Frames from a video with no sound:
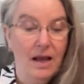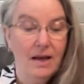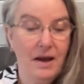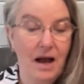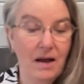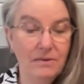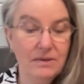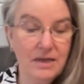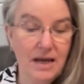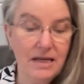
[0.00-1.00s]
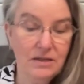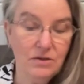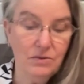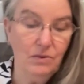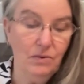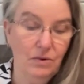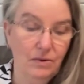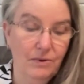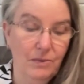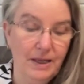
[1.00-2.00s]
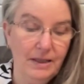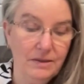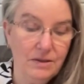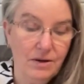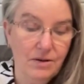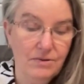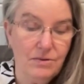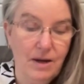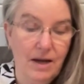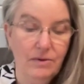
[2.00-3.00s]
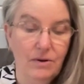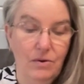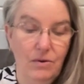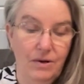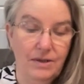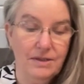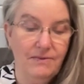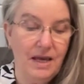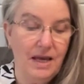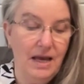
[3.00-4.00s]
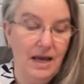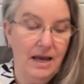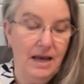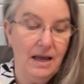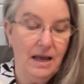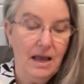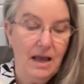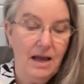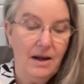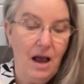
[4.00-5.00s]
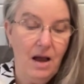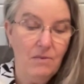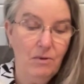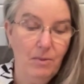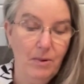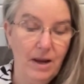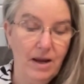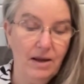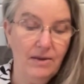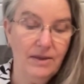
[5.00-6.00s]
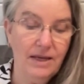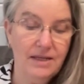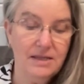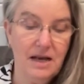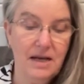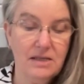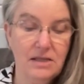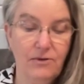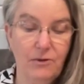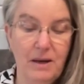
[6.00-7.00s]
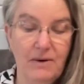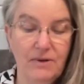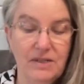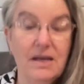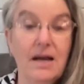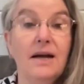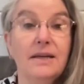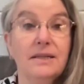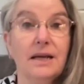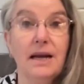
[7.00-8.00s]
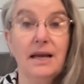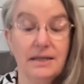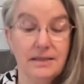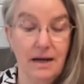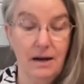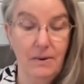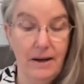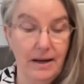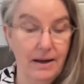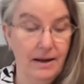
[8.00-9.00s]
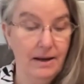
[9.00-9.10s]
And I will scatter to all of the winds those who cut the corners of their hair, and I will bring their disaster from every side, declares Yahweh.